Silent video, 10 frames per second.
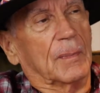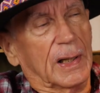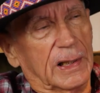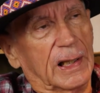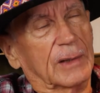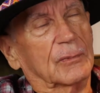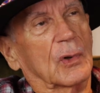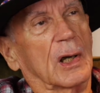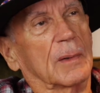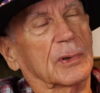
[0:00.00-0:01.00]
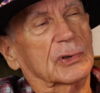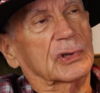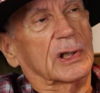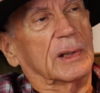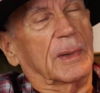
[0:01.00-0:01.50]
My name's Robert
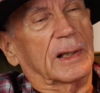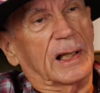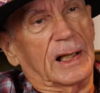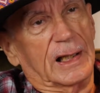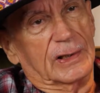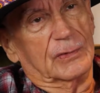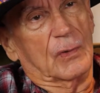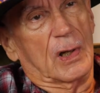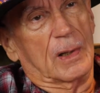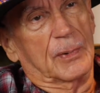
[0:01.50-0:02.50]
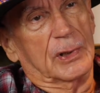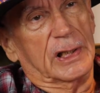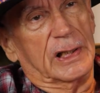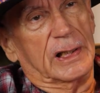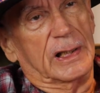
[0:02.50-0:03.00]
C. My daddy's Robert
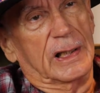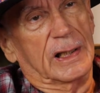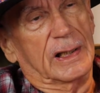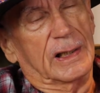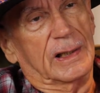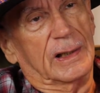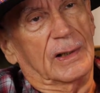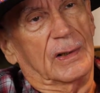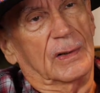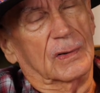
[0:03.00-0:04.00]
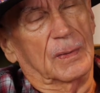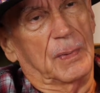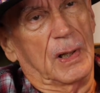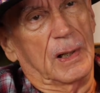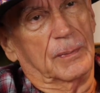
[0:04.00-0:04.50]
E. Uncle
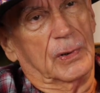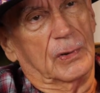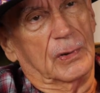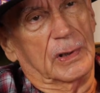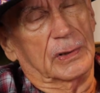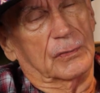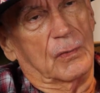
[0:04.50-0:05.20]
Bob Curren is